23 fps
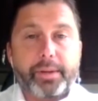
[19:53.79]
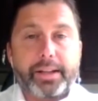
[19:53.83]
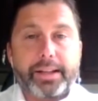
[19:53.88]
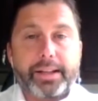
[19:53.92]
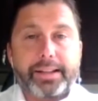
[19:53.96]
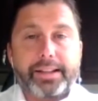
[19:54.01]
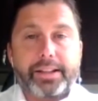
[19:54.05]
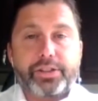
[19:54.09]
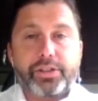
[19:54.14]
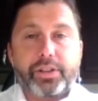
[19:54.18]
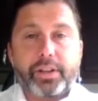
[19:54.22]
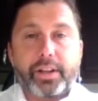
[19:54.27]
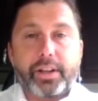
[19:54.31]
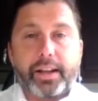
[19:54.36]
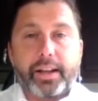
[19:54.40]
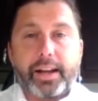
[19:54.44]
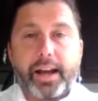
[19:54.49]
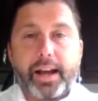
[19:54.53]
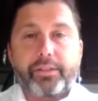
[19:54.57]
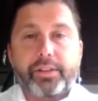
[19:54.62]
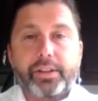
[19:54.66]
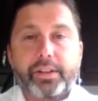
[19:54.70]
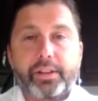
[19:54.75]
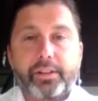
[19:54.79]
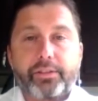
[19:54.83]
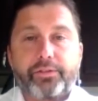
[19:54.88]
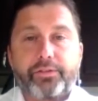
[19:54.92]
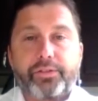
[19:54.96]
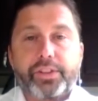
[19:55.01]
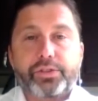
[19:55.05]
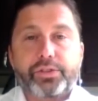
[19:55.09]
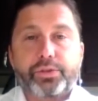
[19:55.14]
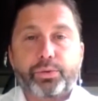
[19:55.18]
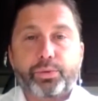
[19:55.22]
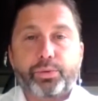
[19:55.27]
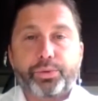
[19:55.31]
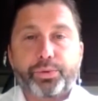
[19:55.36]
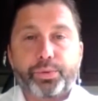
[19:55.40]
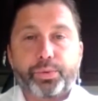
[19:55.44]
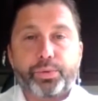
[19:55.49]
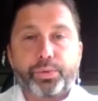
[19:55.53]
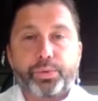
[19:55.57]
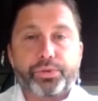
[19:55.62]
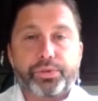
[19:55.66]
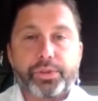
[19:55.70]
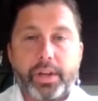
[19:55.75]
In addition to that, having the physical
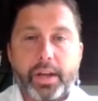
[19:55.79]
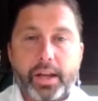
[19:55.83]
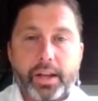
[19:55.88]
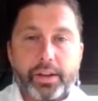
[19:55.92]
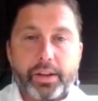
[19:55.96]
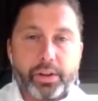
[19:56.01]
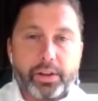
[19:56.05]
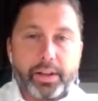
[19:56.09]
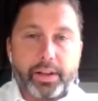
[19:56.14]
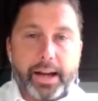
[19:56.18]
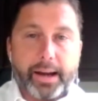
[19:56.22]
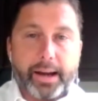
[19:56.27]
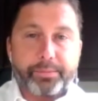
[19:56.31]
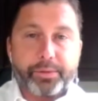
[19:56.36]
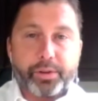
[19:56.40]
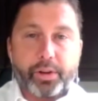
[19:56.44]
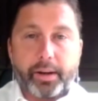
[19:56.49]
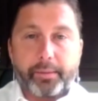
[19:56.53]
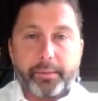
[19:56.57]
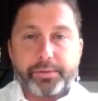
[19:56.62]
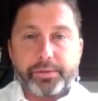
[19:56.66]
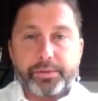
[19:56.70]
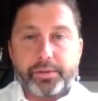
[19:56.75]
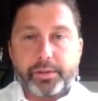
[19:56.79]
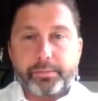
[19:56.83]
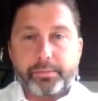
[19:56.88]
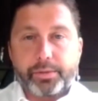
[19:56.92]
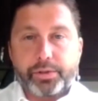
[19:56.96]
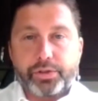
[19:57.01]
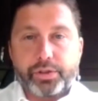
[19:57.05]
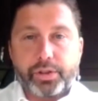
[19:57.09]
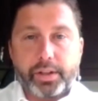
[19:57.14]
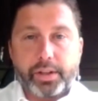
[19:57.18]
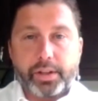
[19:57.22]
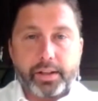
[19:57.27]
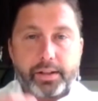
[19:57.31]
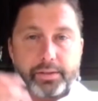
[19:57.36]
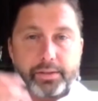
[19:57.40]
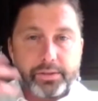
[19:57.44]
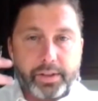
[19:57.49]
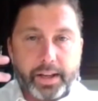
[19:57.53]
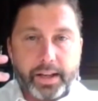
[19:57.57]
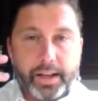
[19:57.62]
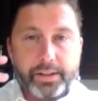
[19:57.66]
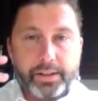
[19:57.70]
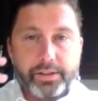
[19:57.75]
tools, the laptops, the machines,
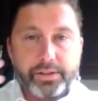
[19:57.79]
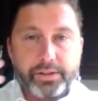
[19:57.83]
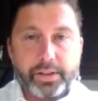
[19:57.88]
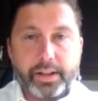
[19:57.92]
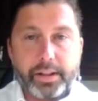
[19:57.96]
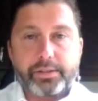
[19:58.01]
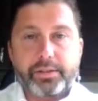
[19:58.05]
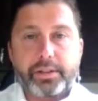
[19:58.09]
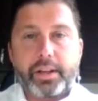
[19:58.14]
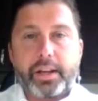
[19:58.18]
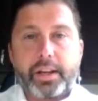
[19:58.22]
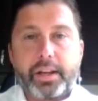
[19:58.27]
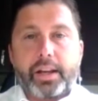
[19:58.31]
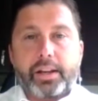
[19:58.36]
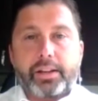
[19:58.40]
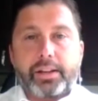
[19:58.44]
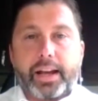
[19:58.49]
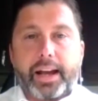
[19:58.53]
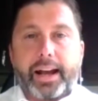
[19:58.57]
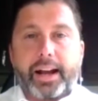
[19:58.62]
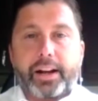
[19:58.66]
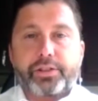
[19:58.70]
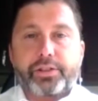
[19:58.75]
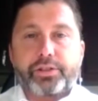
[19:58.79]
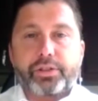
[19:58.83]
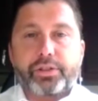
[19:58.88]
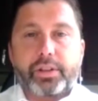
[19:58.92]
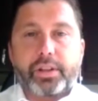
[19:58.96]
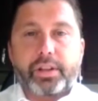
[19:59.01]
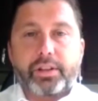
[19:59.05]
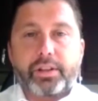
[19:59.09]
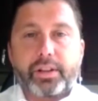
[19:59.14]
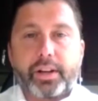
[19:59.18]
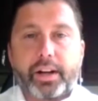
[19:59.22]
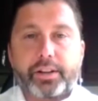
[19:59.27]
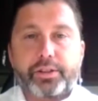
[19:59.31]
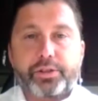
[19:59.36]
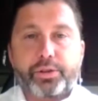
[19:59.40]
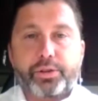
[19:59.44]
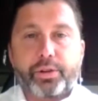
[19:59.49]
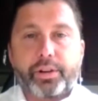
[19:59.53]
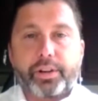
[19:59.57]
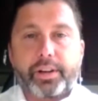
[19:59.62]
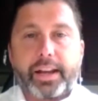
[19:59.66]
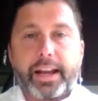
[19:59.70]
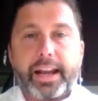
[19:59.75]
the headsets to actually conduct
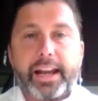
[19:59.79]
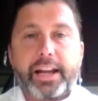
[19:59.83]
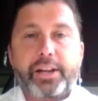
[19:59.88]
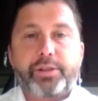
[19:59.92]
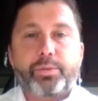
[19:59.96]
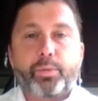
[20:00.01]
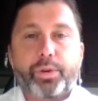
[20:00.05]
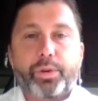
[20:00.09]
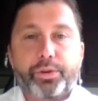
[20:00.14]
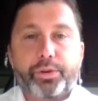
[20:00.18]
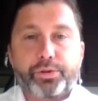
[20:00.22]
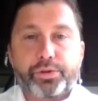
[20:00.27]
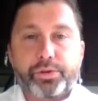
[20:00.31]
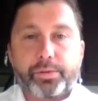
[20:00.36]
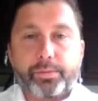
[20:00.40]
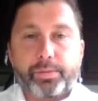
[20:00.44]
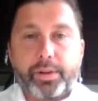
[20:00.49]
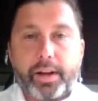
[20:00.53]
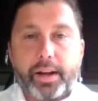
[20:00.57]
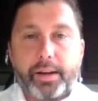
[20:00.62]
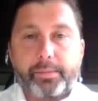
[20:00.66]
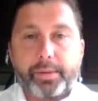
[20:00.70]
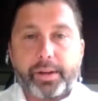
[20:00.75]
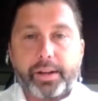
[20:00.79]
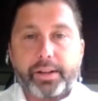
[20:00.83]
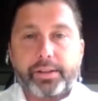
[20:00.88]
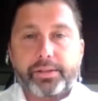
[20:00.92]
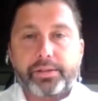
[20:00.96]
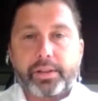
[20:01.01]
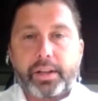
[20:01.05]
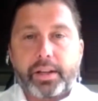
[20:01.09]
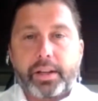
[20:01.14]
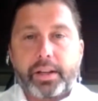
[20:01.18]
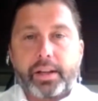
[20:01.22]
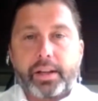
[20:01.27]
your engagement with your supply base.